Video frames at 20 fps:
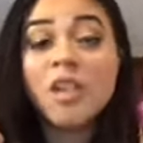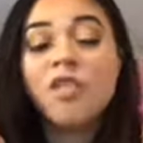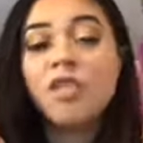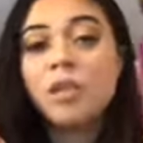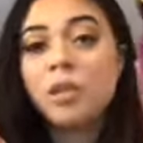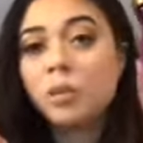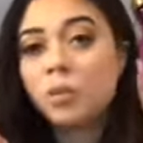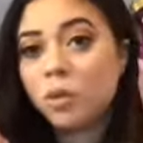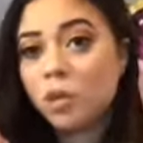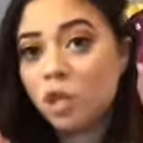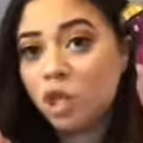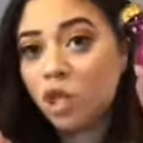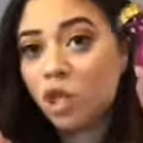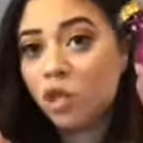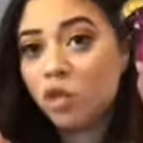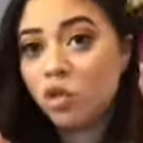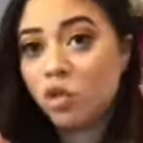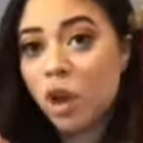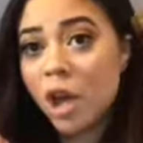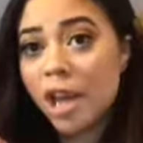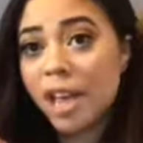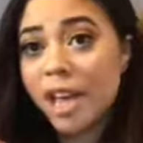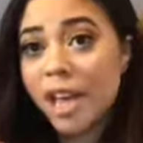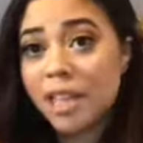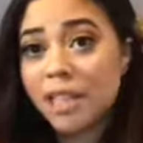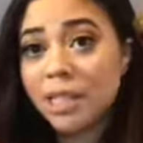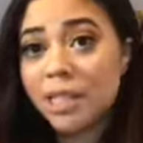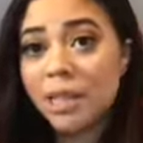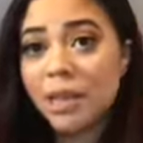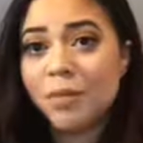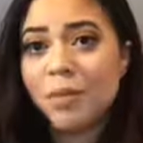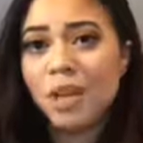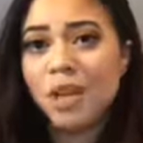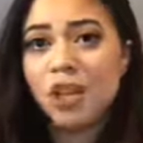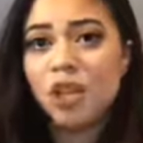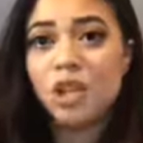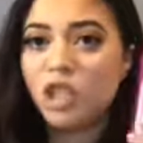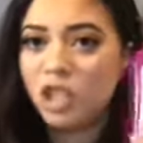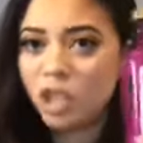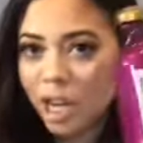This one's dry and
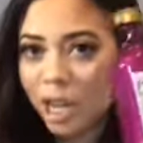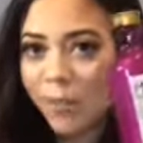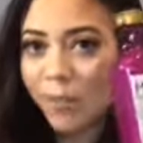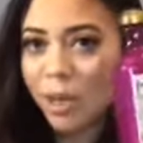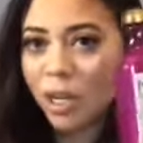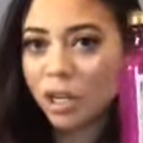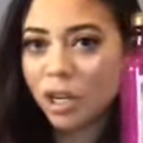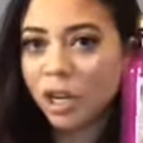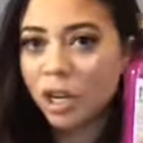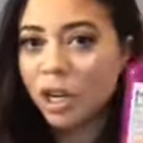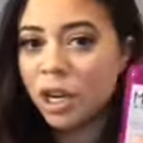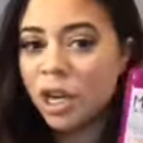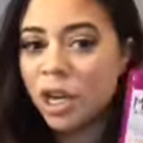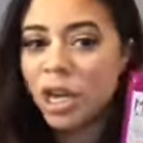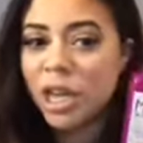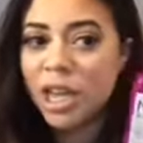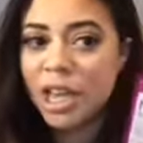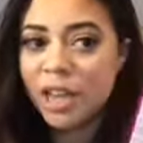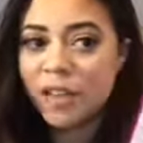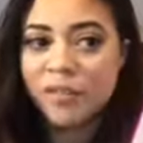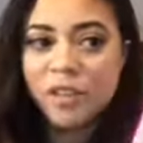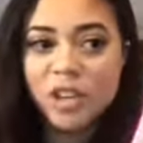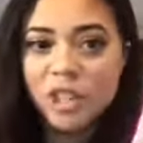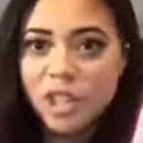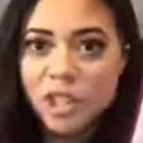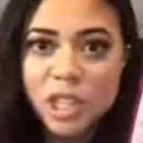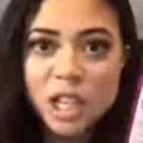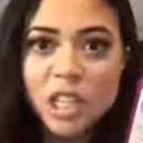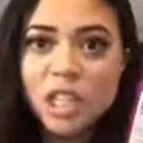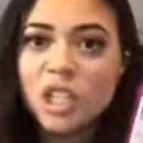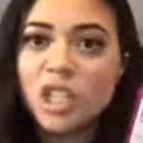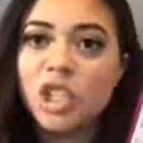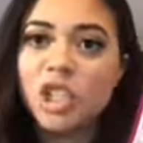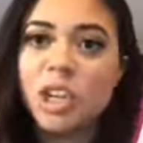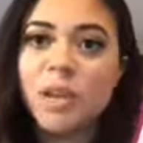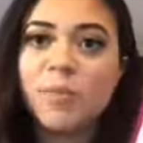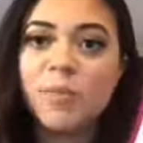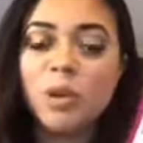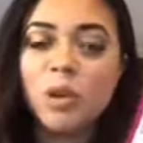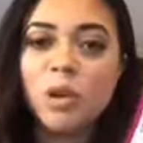damaged. Shea Butter, if I just get the
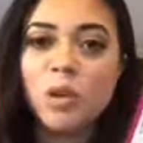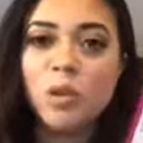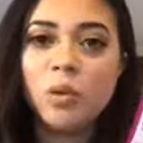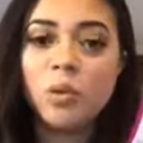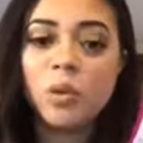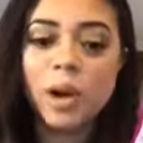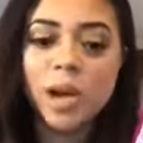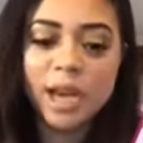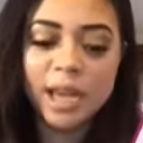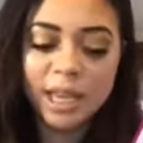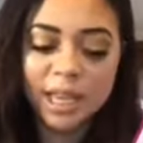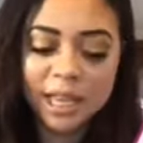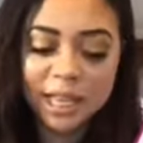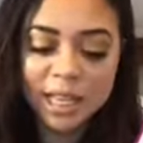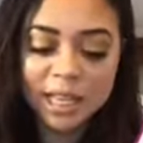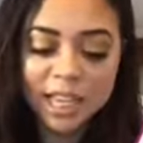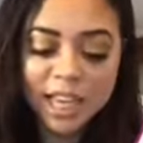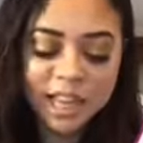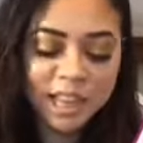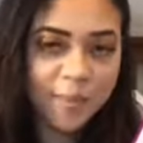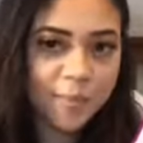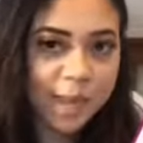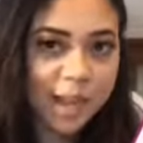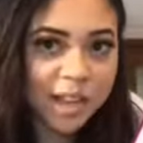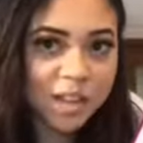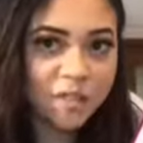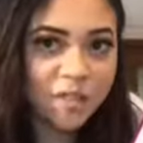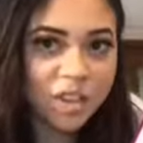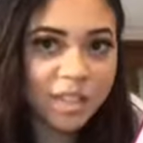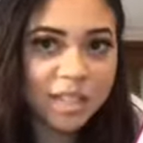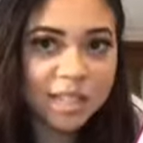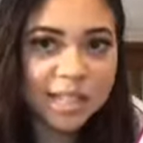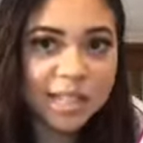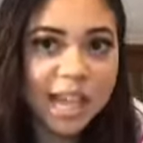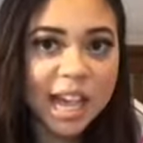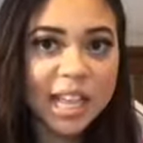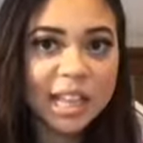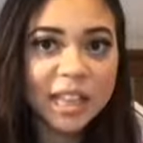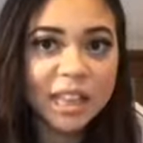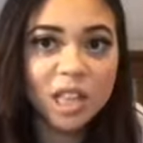shampoo, I can get the benefits
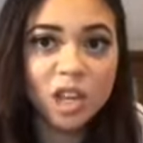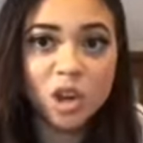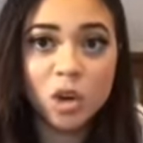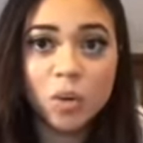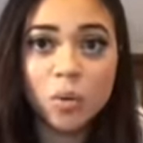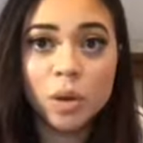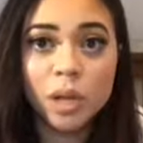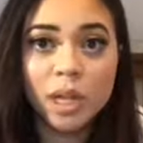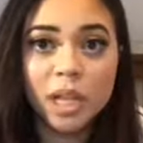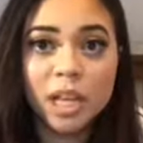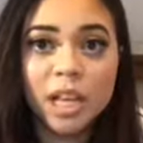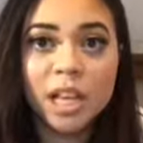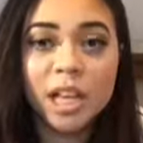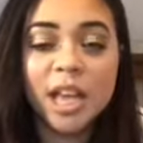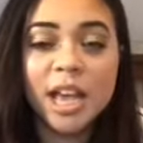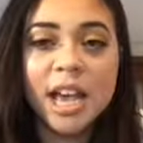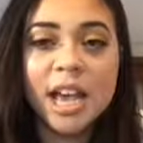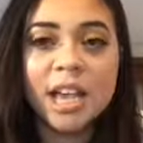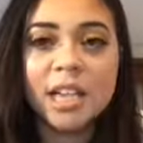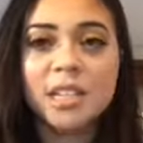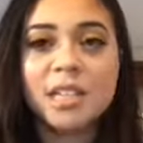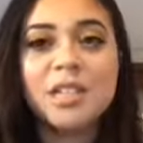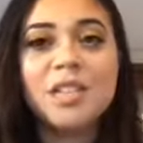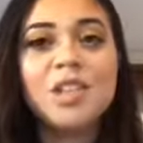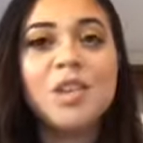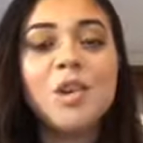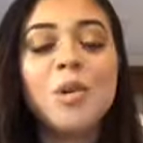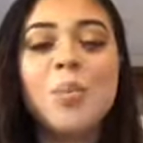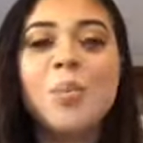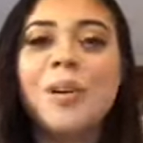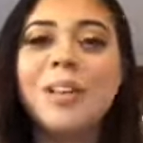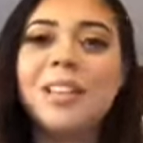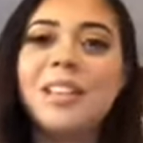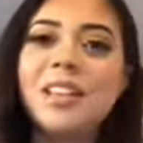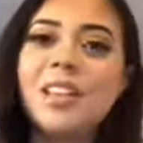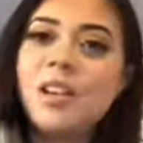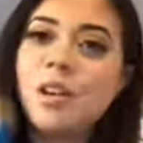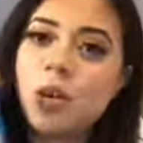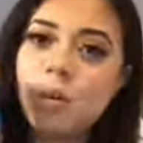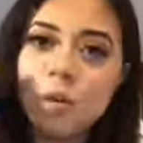that the coconut has too, but
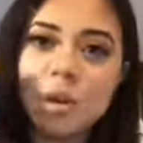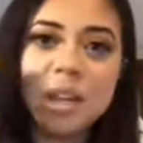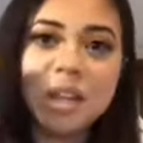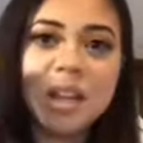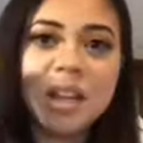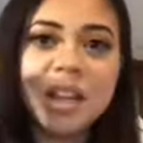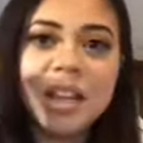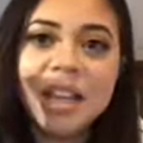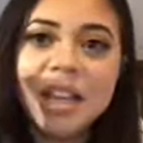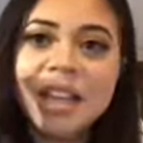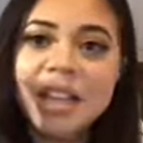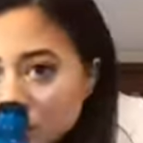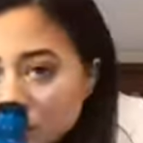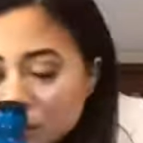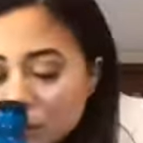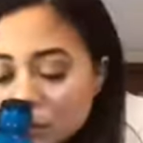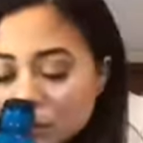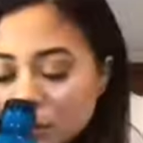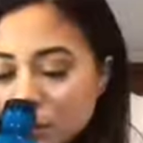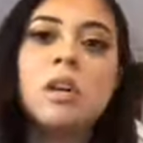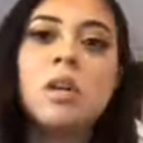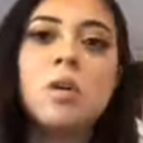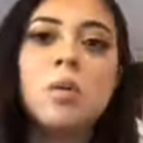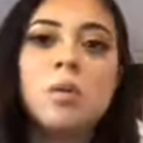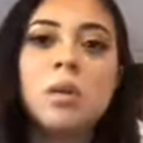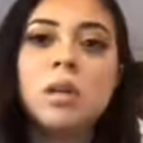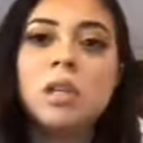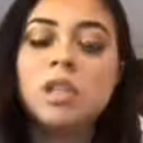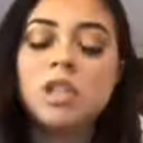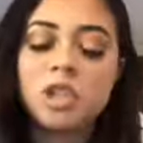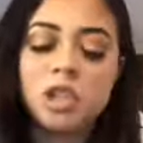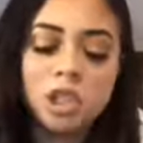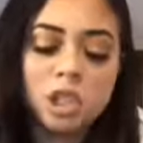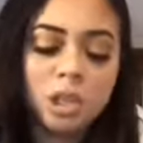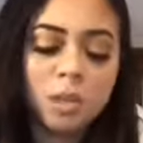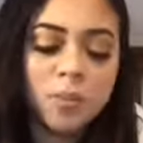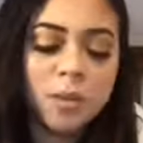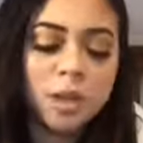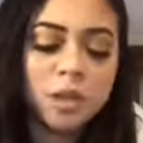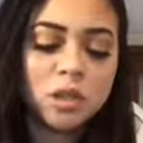the coconut
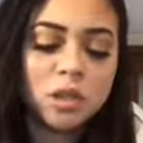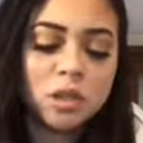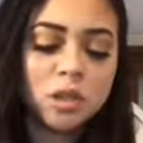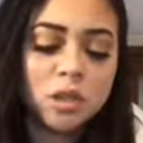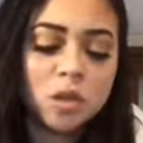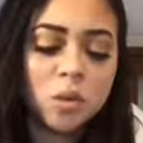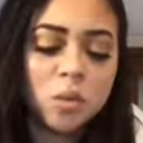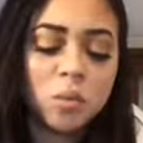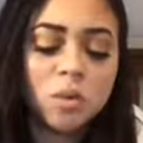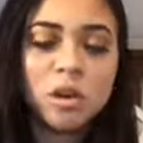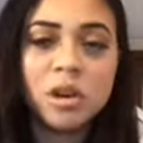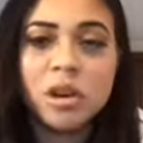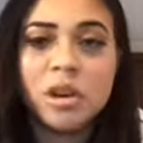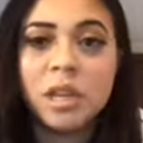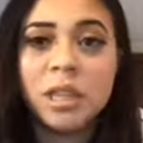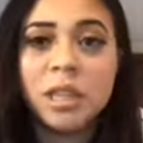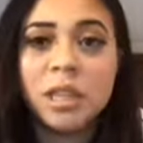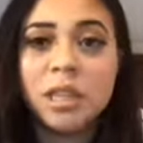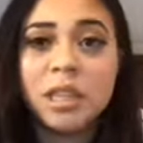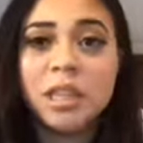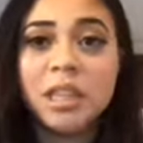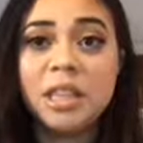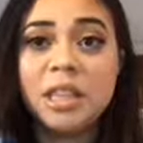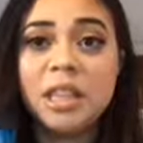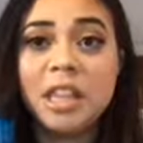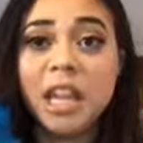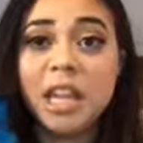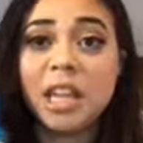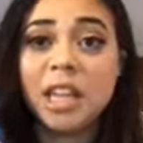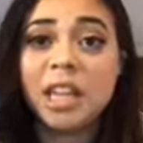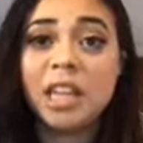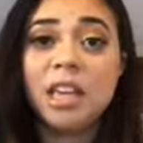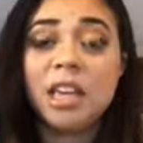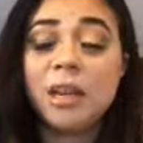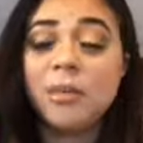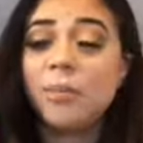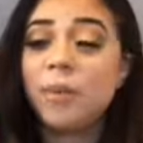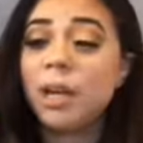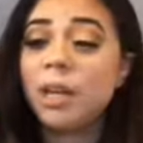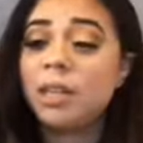just smells so good that I
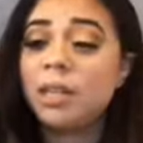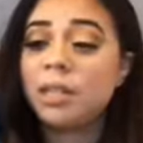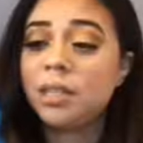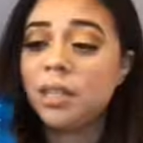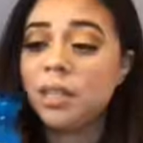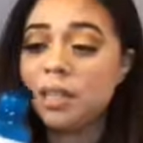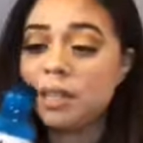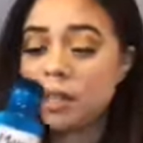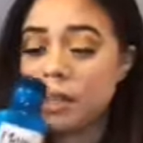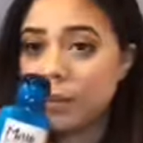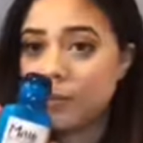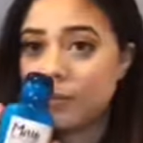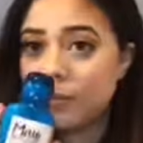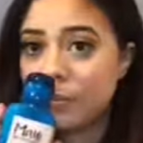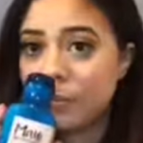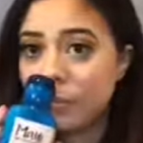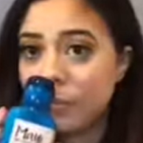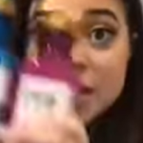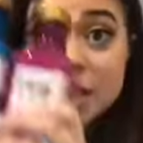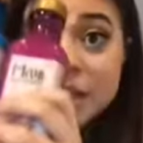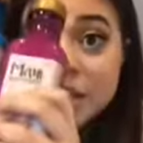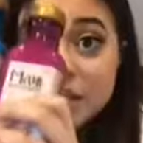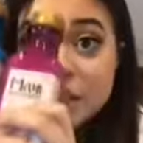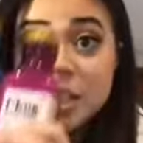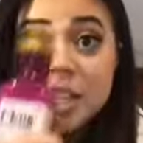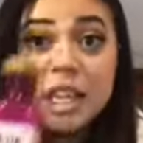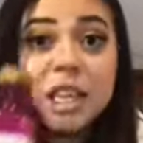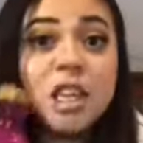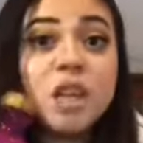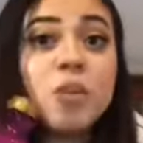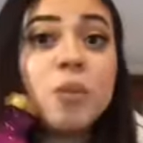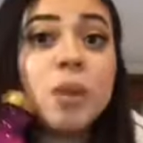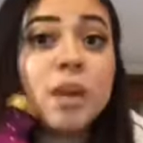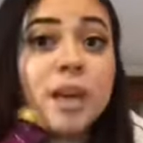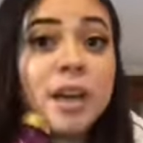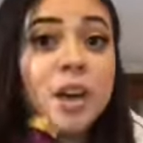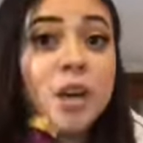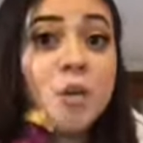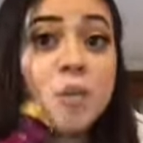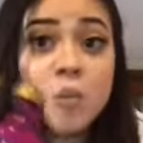can't pass this up.
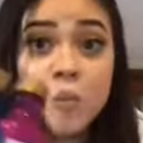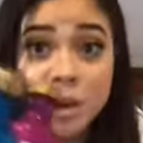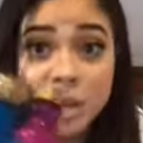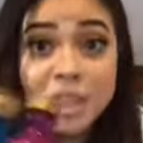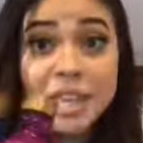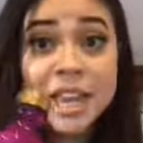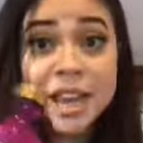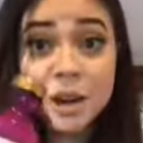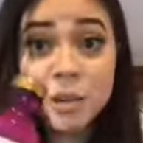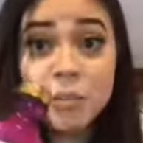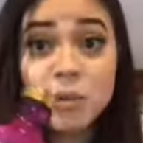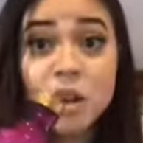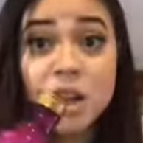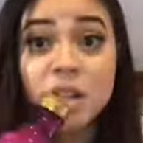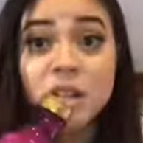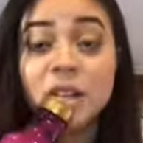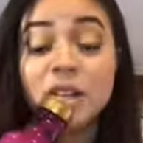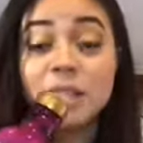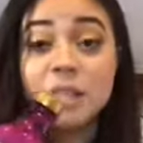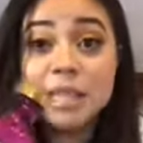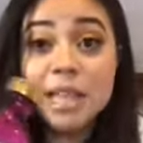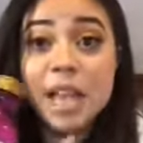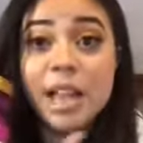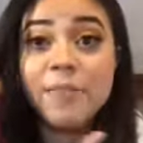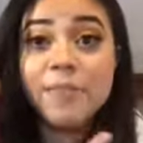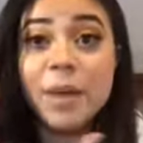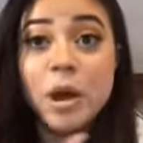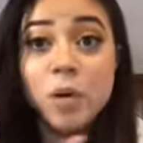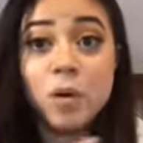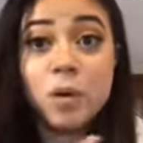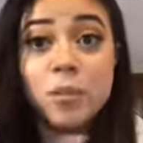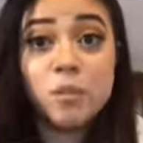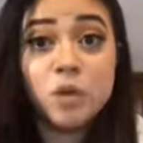Continuing with hair products and Maui